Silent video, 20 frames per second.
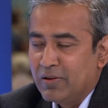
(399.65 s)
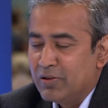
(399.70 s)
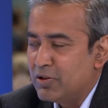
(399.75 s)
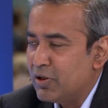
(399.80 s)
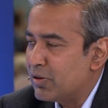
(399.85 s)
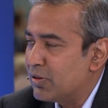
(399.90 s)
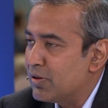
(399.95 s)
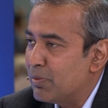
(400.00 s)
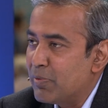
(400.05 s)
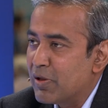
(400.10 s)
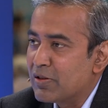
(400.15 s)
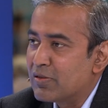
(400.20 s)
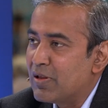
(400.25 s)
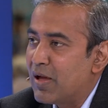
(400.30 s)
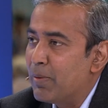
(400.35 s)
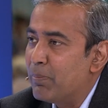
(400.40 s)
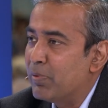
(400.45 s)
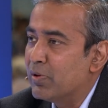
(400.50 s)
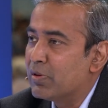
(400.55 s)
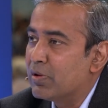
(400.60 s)
Just some
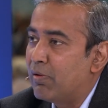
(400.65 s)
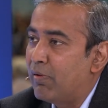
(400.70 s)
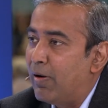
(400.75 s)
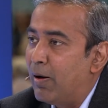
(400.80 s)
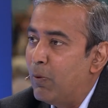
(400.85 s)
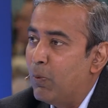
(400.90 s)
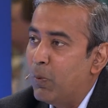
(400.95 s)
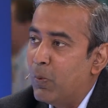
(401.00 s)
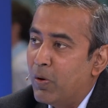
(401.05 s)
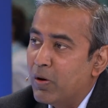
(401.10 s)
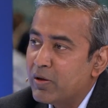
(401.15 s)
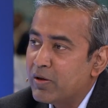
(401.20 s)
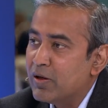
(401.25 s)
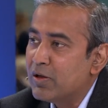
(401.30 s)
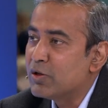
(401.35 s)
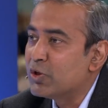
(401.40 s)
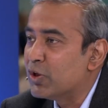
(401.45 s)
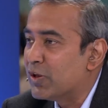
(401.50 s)
examples of how working